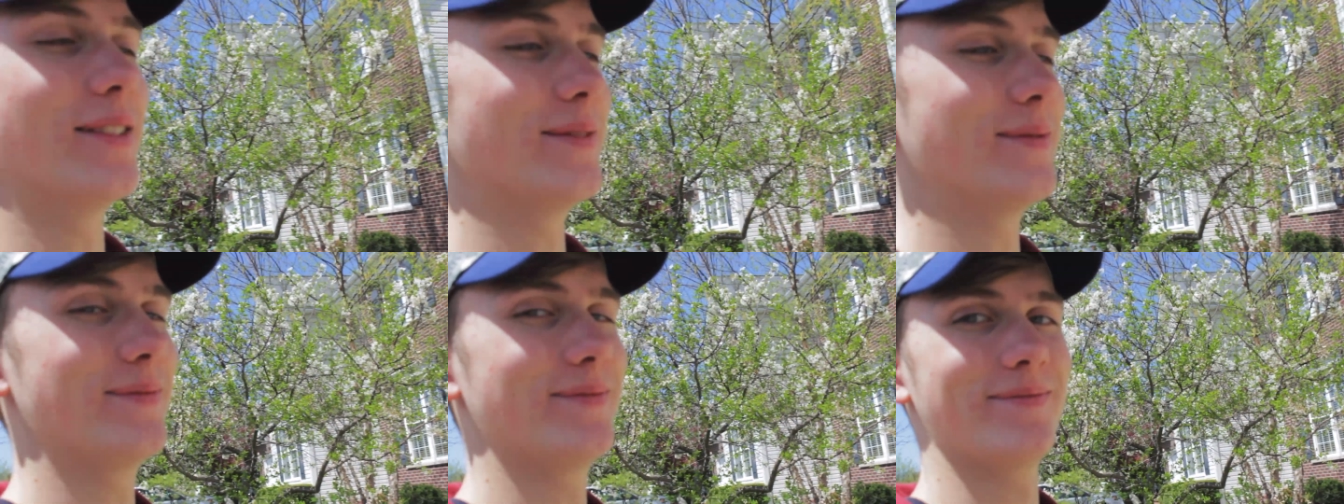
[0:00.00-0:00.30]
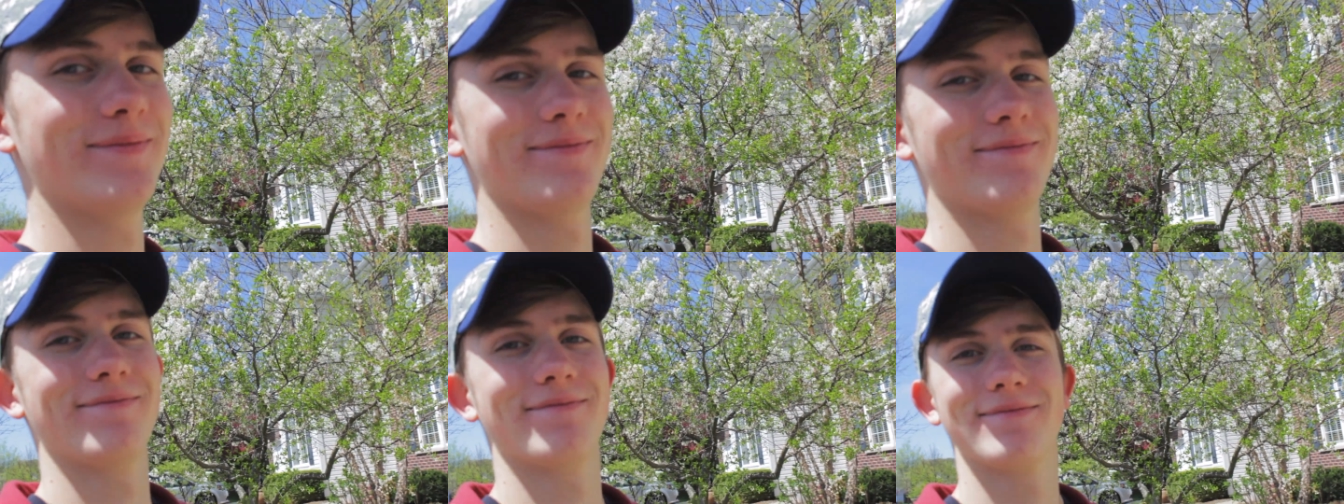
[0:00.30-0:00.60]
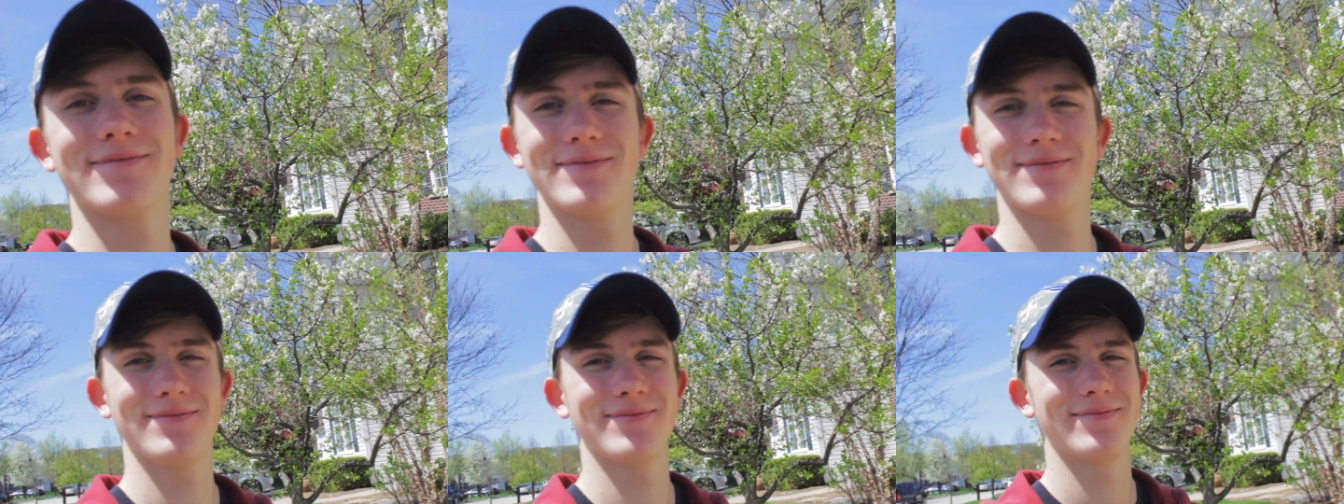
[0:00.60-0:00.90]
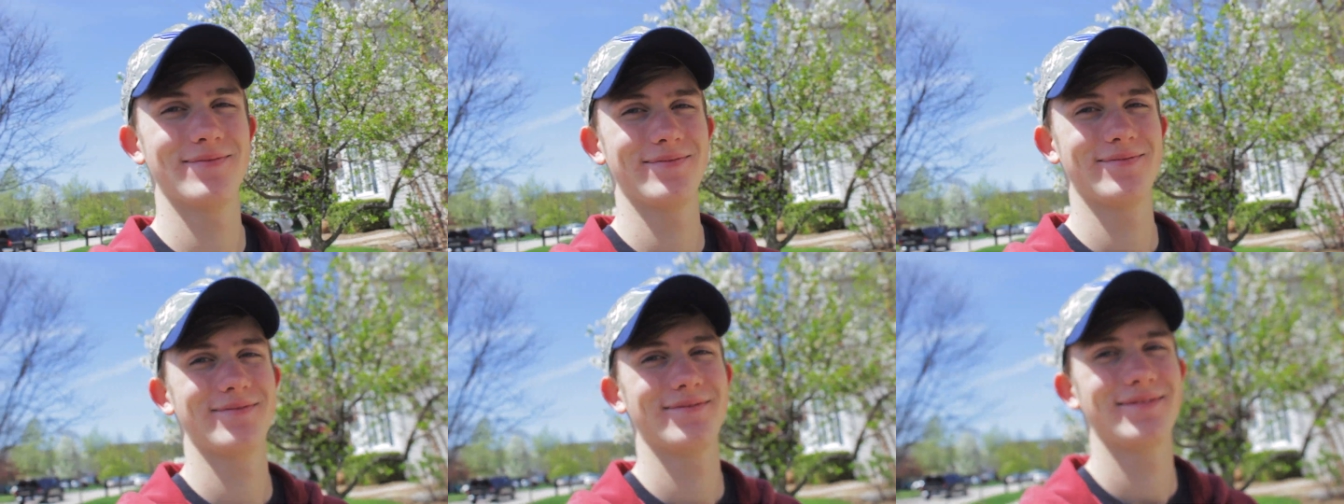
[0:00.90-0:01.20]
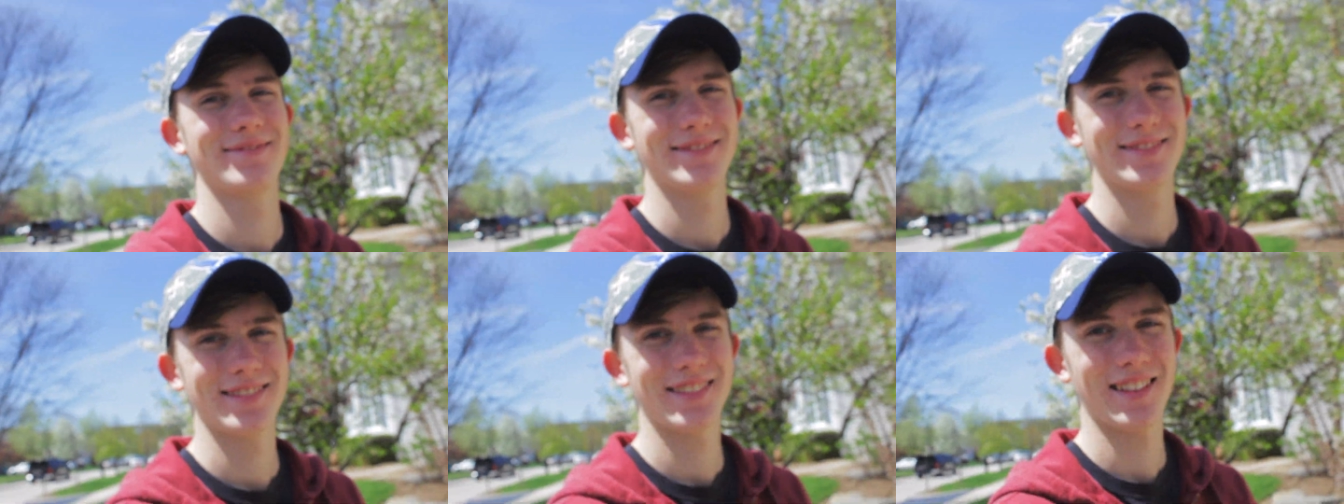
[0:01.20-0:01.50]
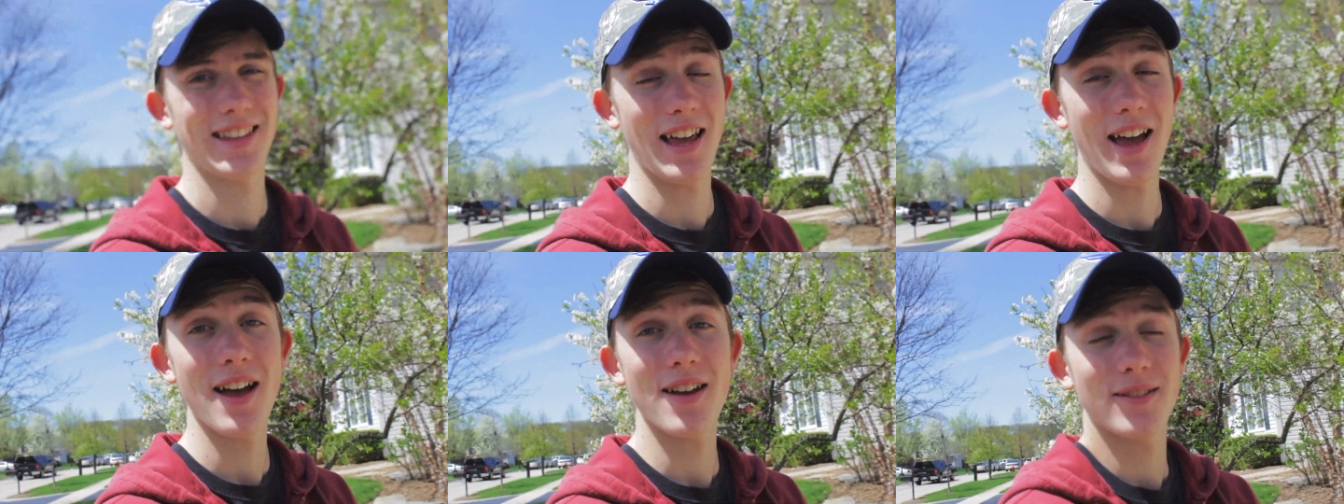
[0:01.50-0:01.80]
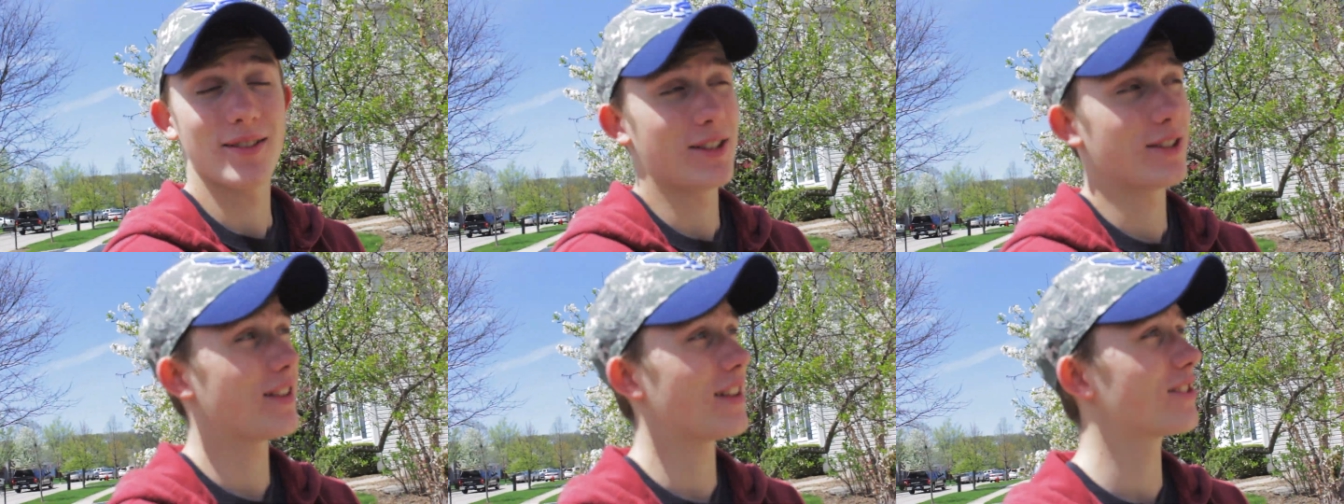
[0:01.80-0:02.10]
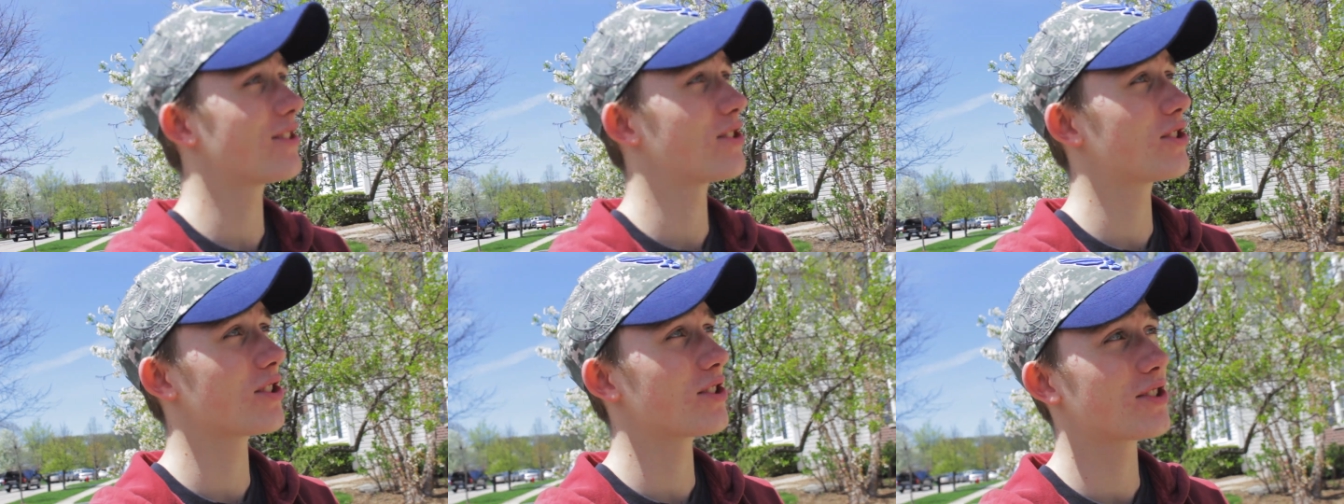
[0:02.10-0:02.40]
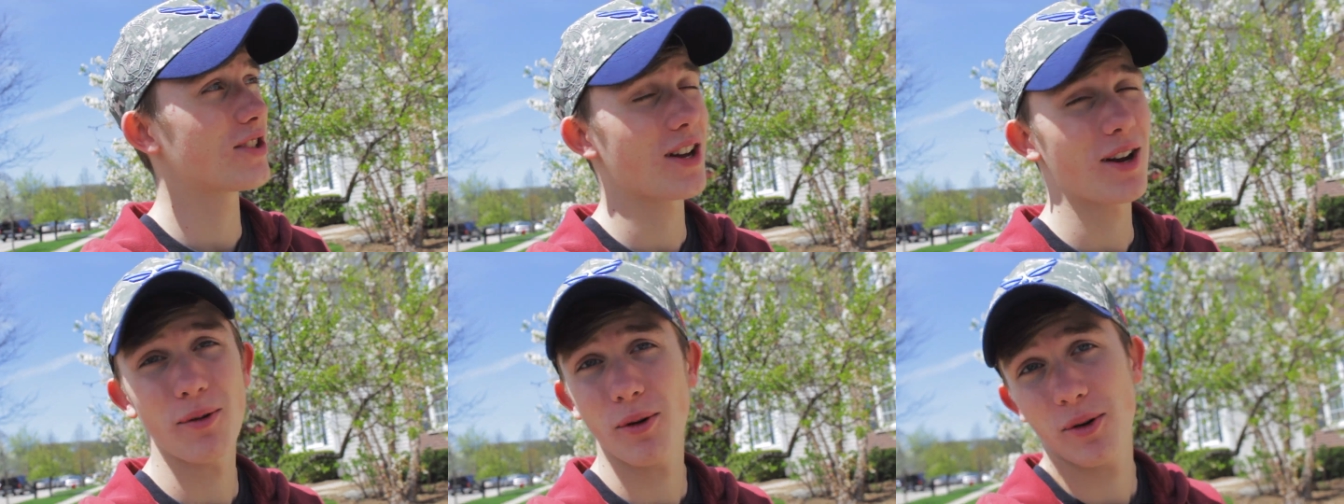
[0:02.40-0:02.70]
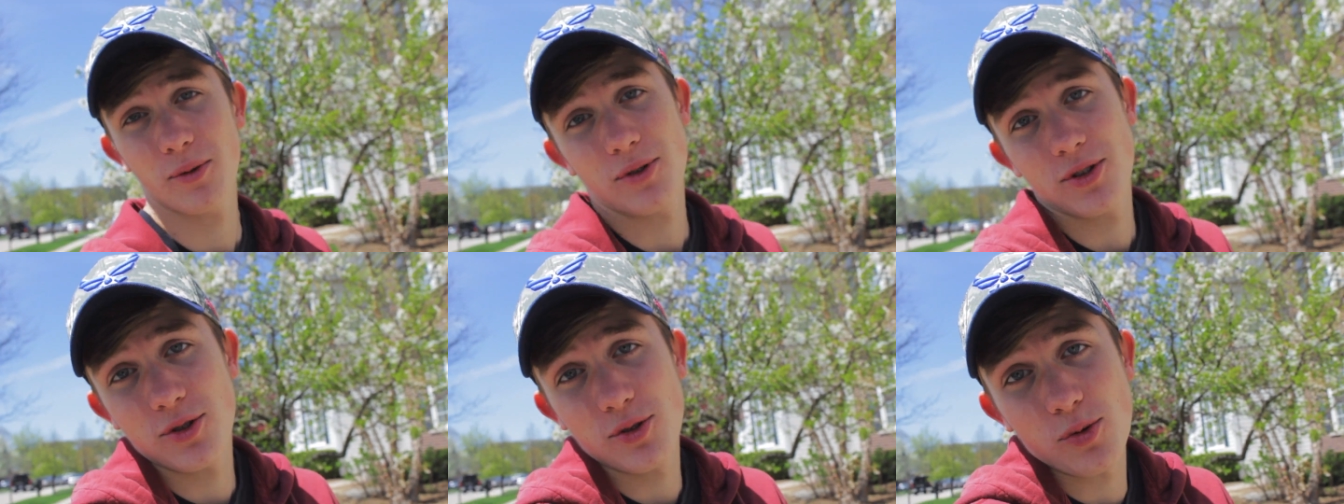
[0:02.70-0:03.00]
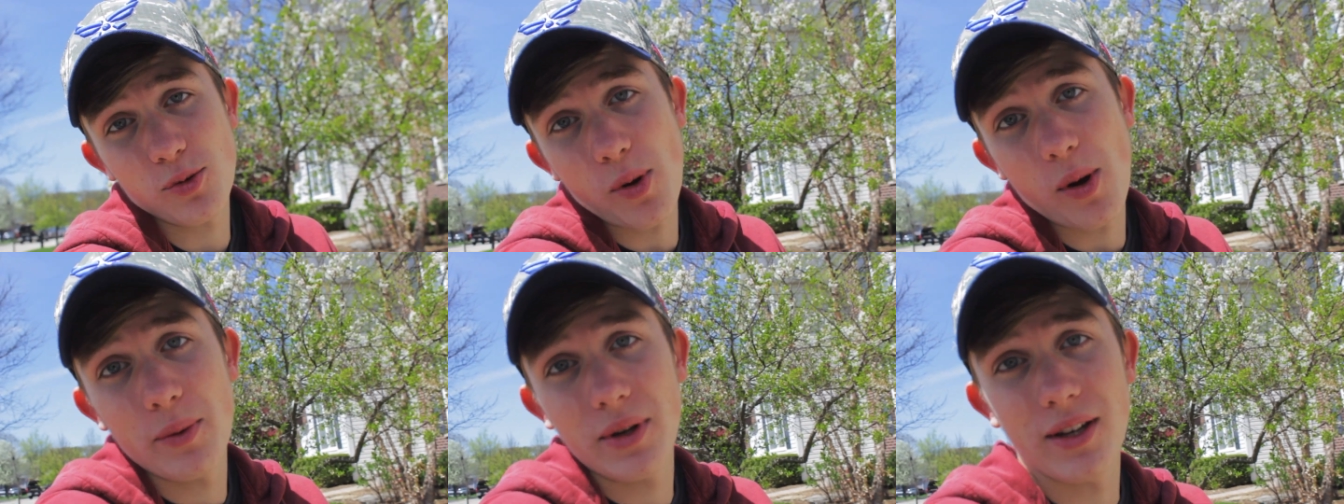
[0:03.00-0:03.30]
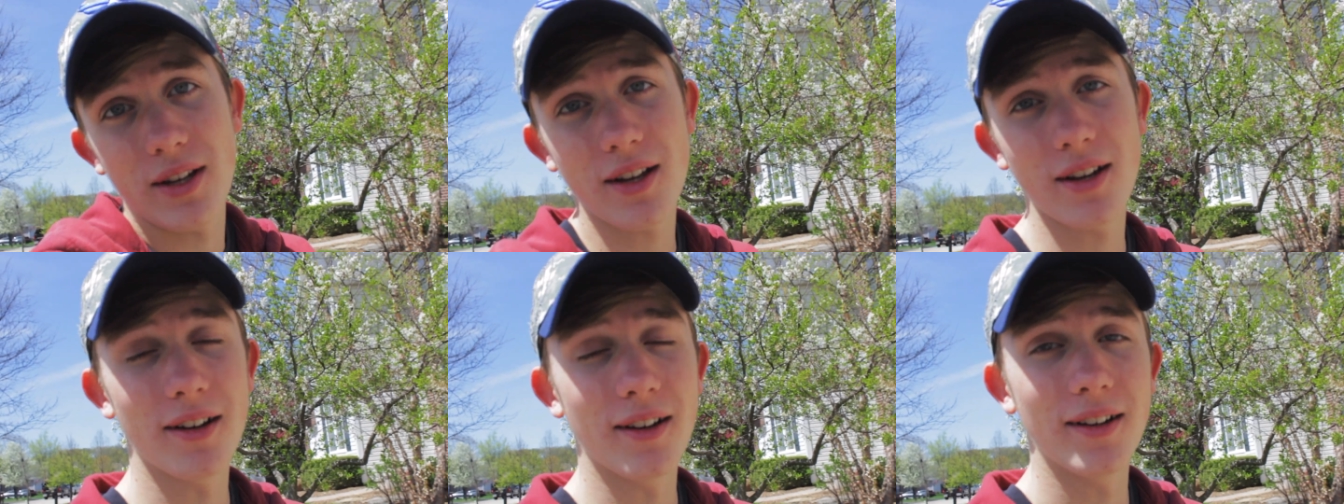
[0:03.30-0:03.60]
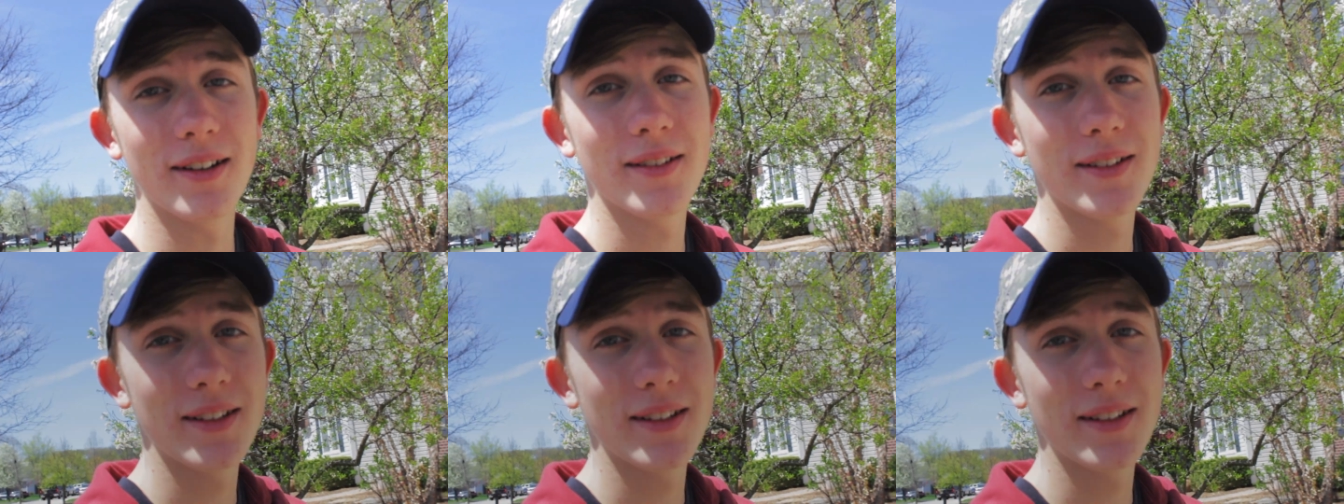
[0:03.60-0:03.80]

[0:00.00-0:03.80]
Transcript: go. Collabing on the weekend. Yeah, dude. This is just uh, this is what we do.